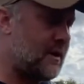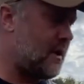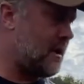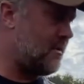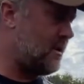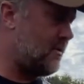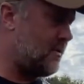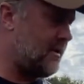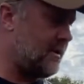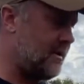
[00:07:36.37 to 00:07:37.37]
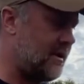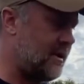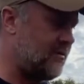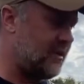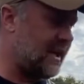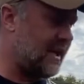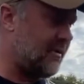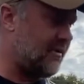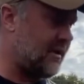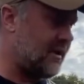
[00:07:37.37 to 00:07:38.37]
You don't want to be
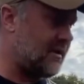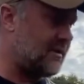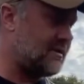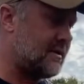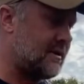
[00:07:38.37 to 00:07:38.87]
forgetting things.